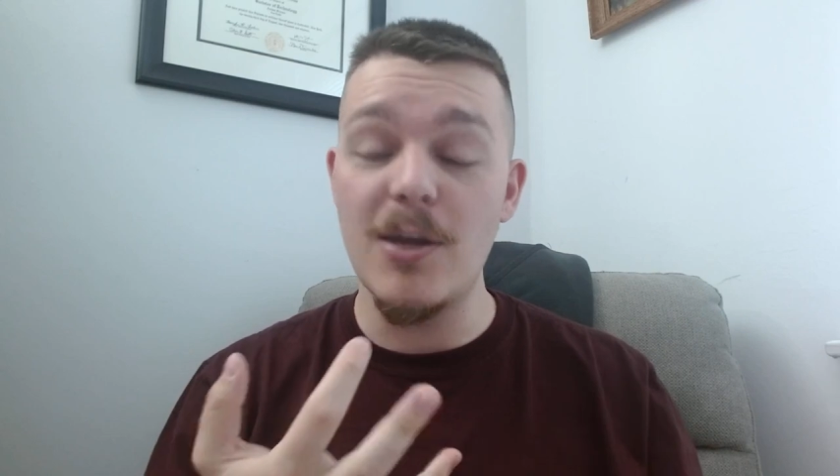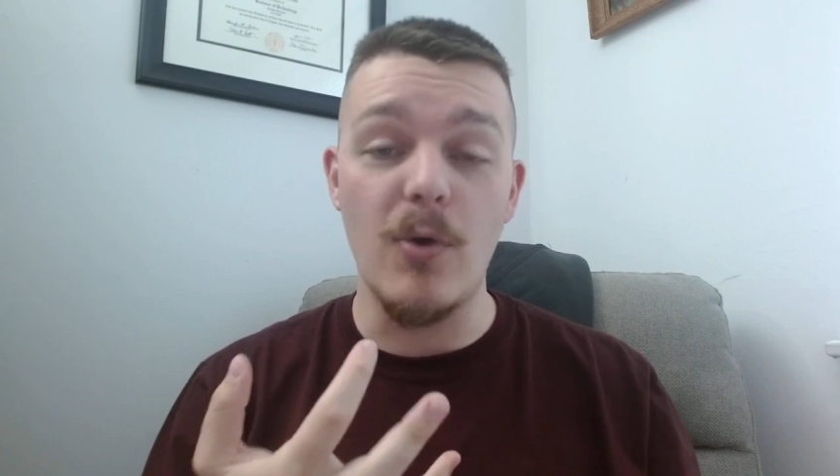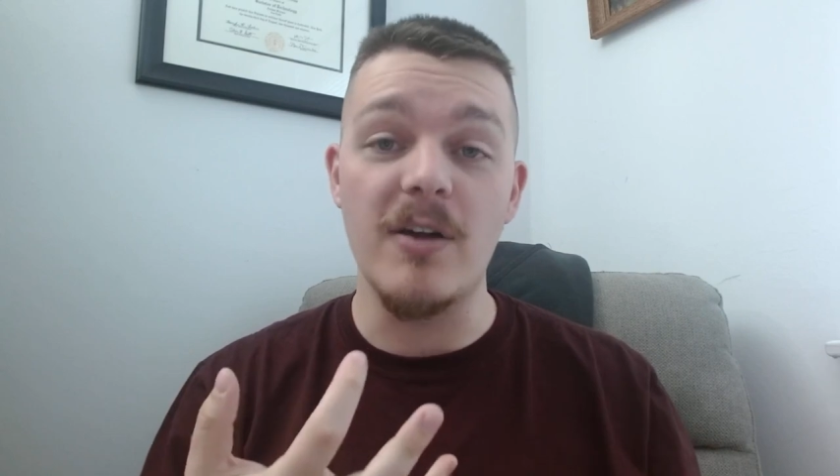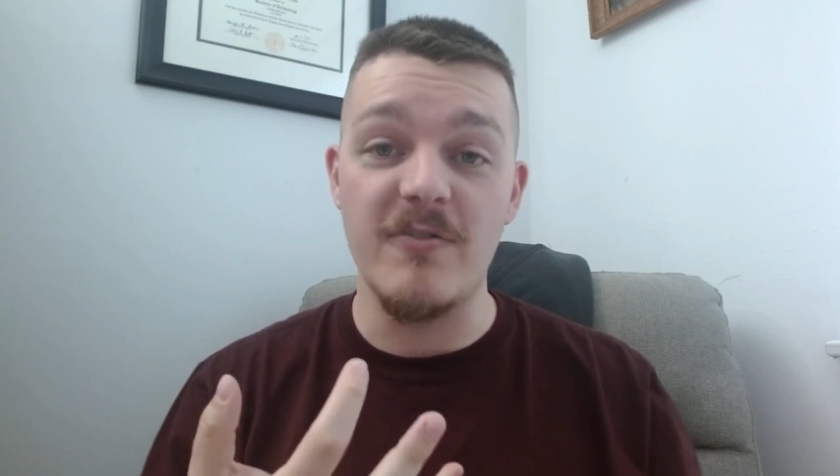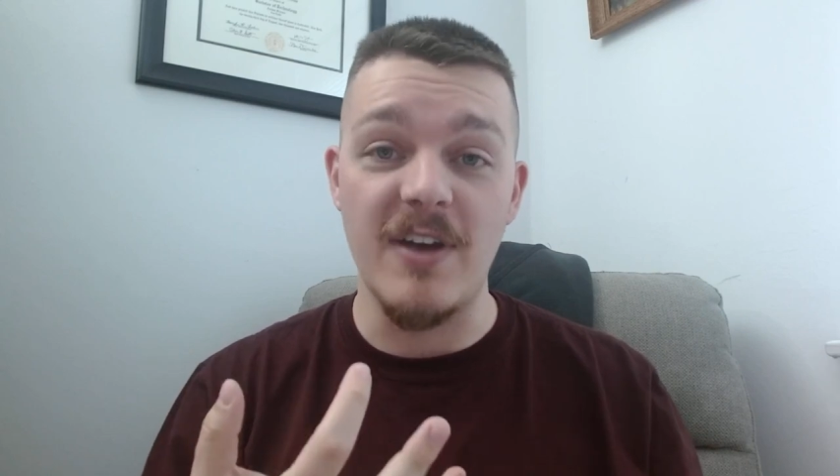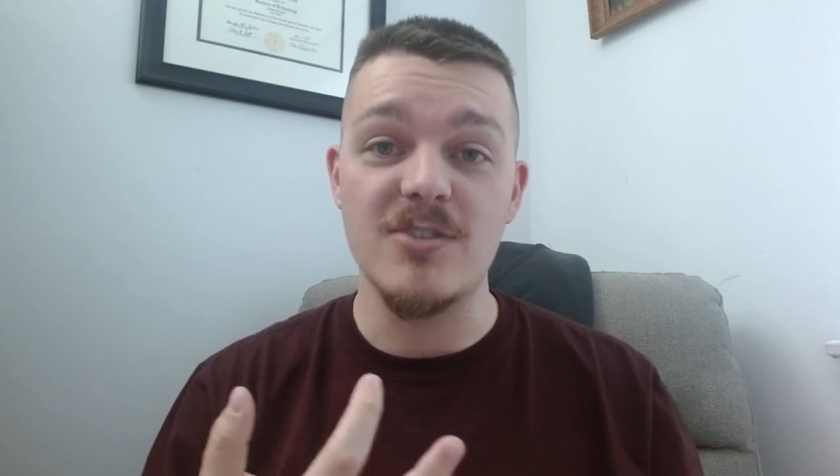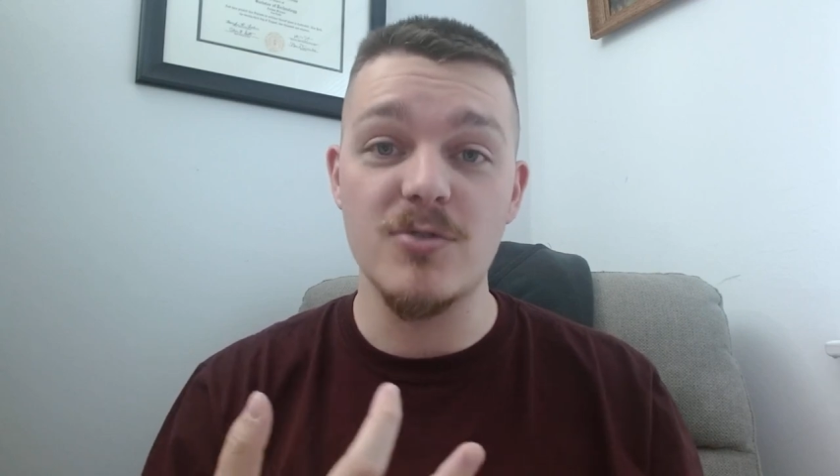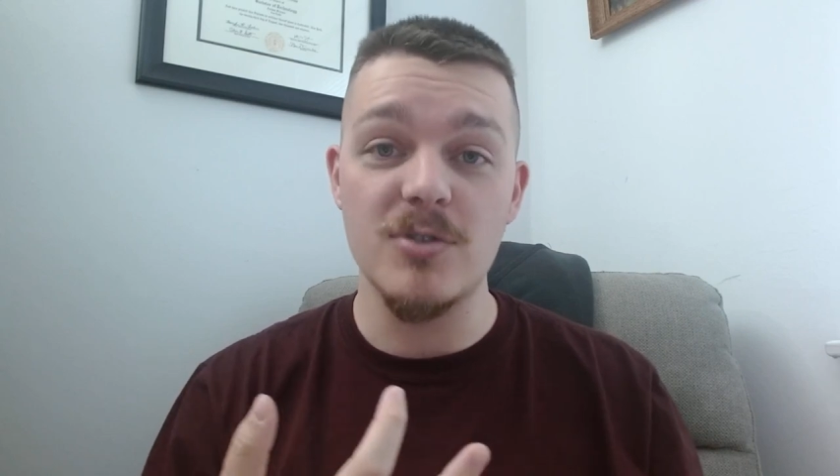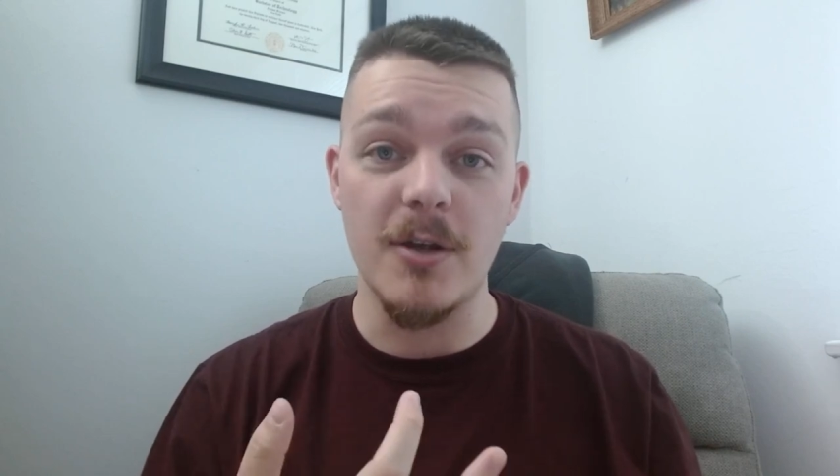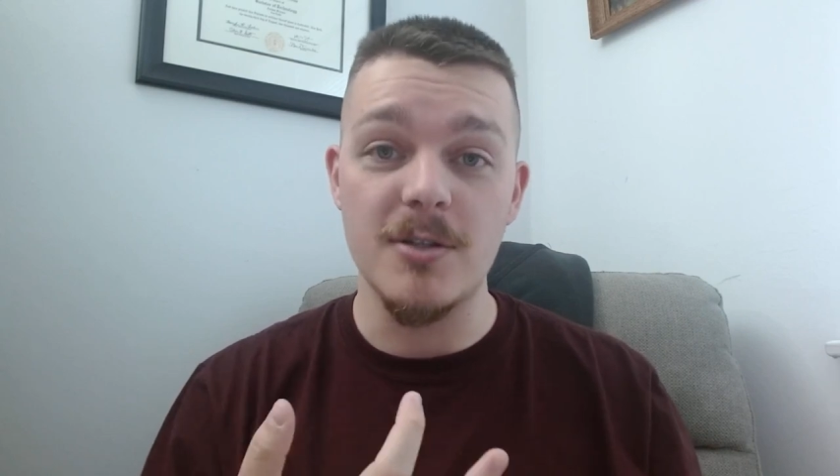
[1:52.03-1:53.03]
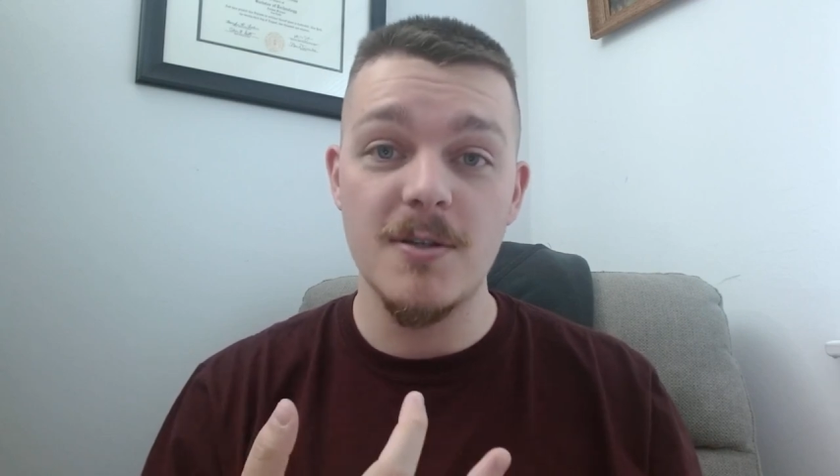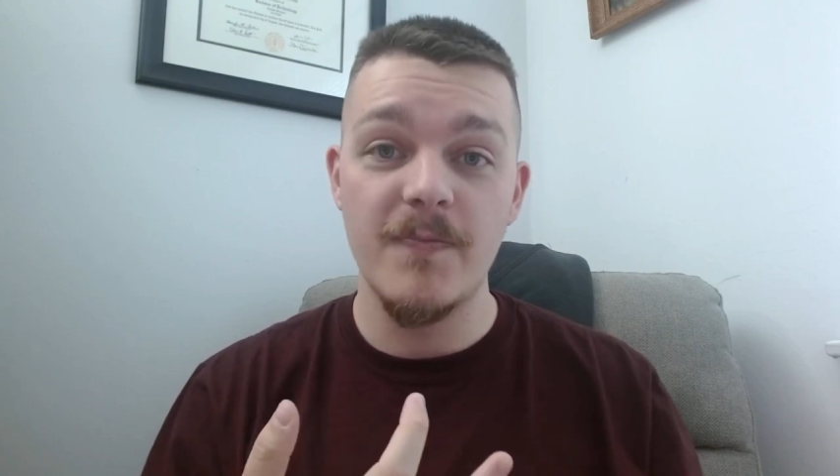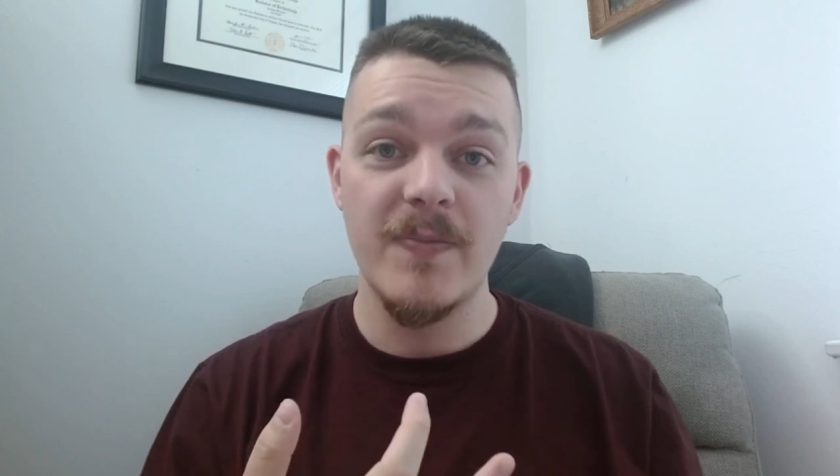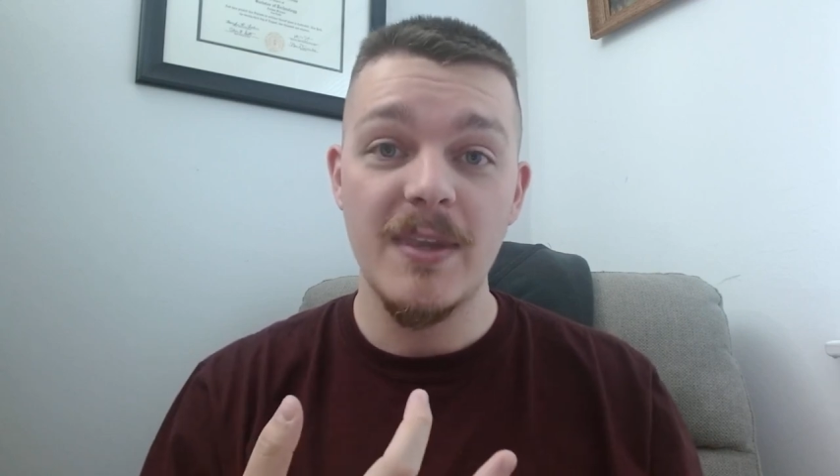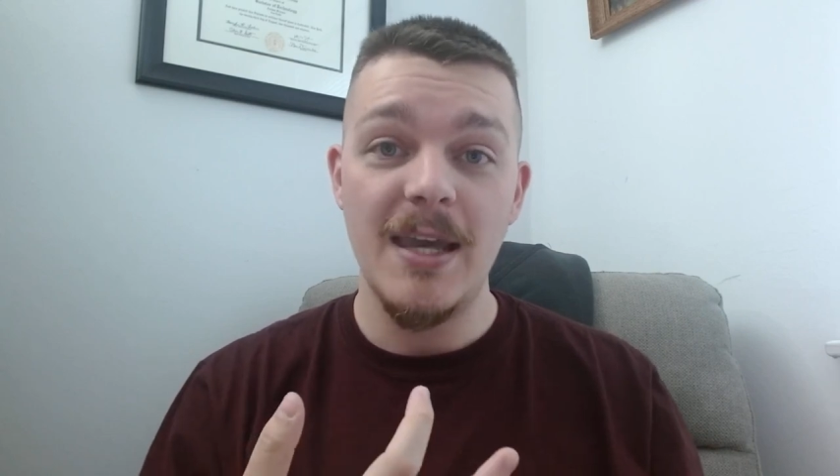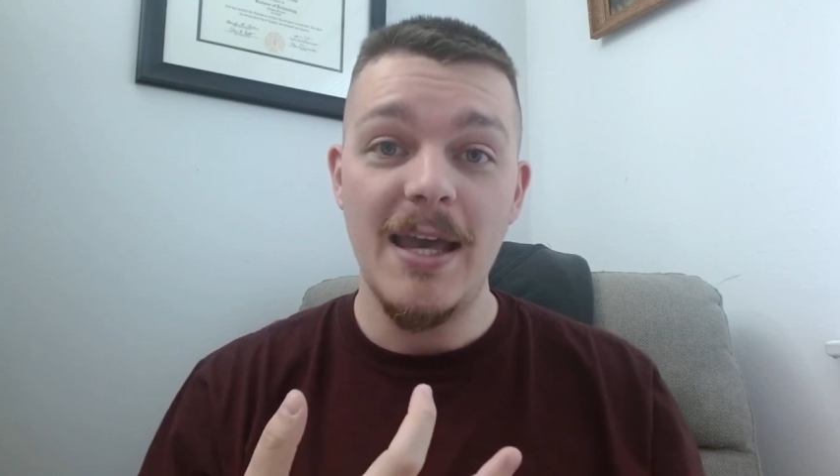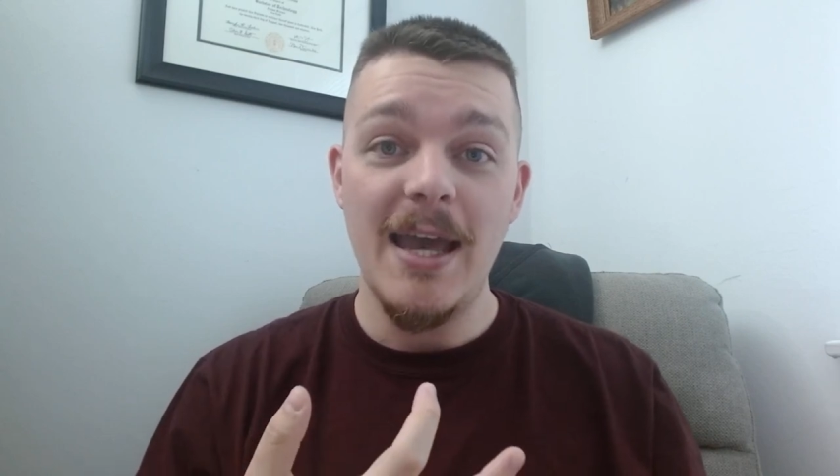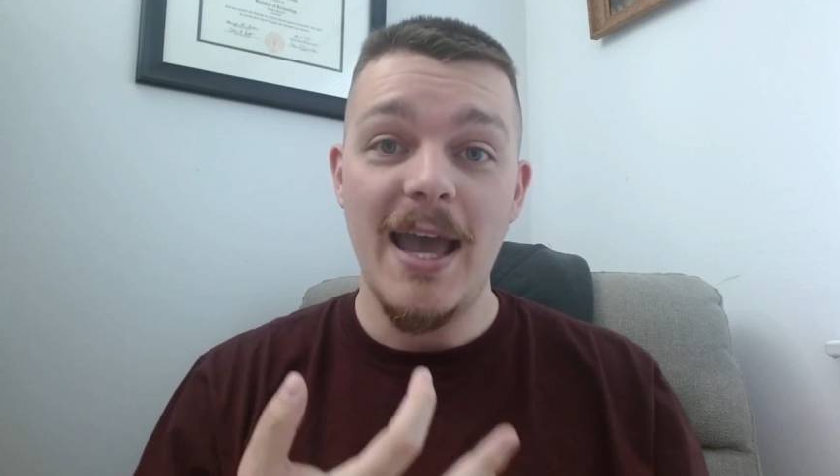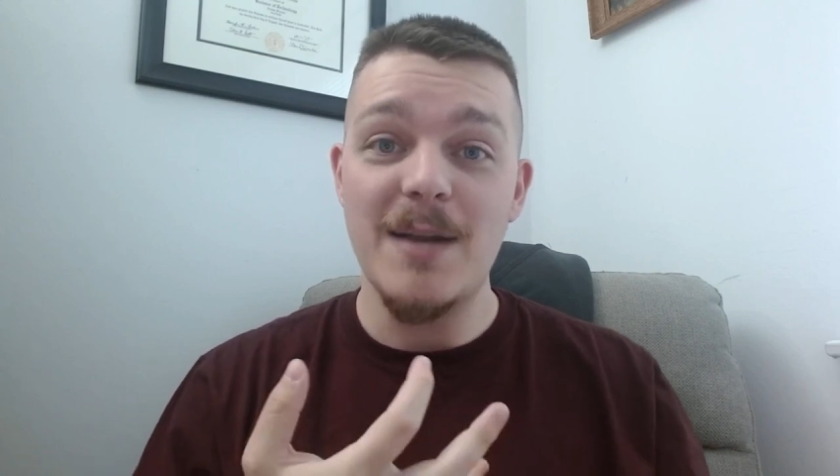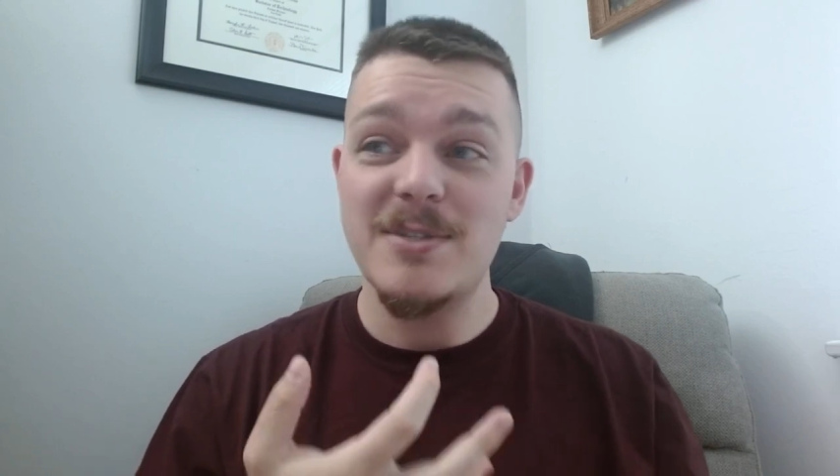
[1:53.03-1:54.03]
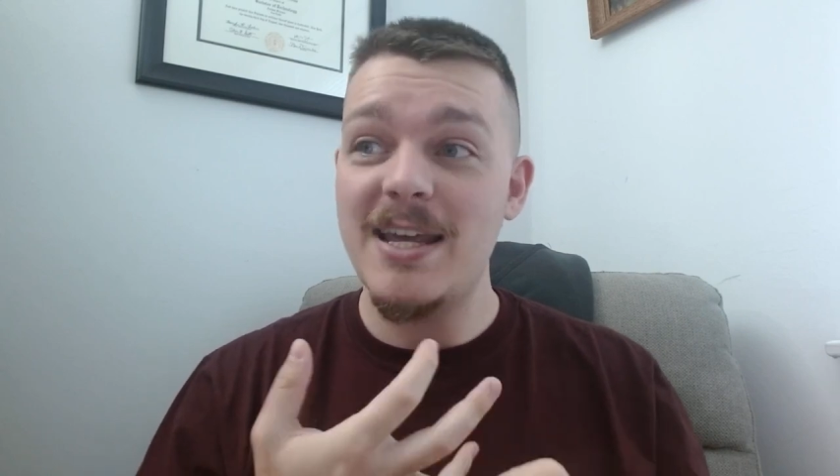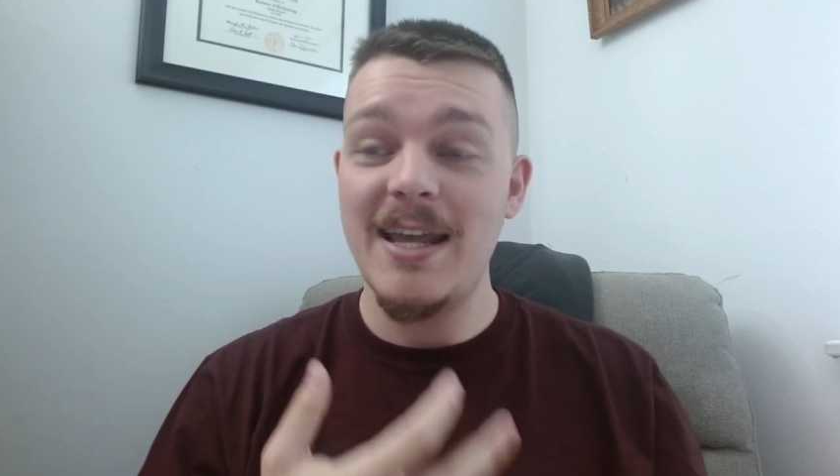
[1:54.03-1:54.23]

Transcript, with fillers: want fast results. And I'm saying,